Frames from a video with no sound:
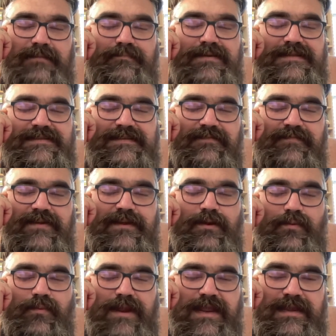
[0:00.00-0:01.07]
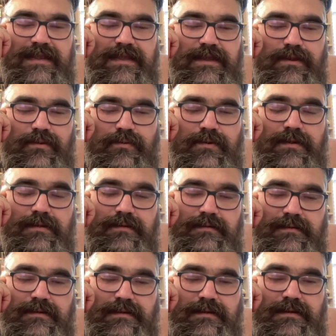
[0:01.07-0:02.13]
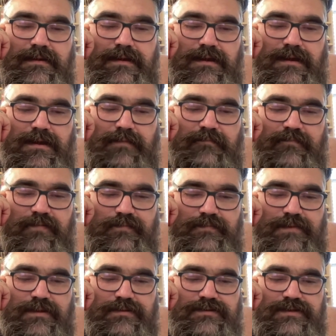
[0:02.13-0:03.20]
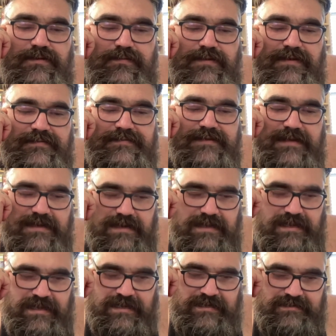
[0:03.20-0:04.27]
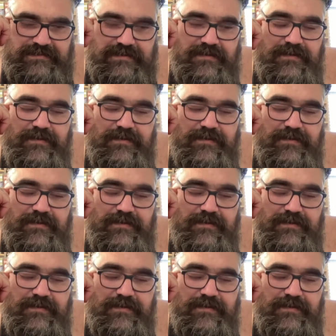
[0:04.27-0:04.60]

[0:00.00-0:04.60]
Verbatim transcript: Pacifica Radio from 2008.